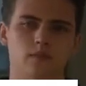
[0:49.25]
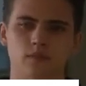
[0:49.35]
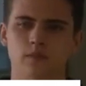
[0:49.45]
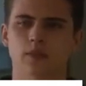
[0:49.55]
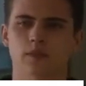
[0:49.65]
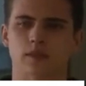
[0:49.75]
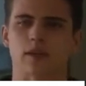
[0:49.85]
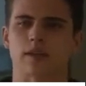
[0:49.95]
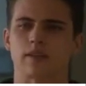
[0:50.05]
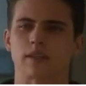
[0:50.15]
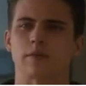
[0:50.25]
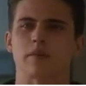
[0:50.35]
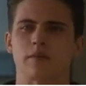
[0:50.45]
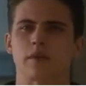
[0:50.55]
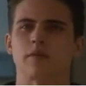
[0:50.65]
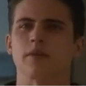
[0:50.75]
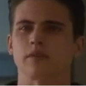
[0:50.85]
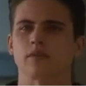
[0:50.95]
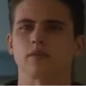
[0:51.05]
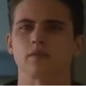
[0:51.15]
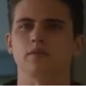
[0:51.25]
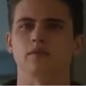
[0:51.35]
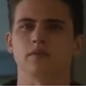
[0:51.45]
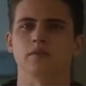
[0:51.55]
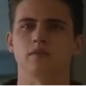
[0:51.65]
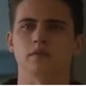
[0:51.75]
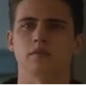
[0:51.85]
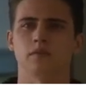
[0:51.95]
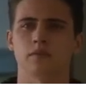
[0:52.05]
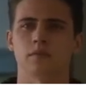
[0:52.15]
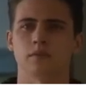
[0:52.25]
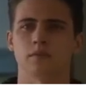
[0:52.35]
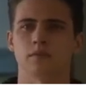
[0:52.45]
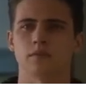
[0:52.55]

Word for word: "We have a few more seasons already planned out."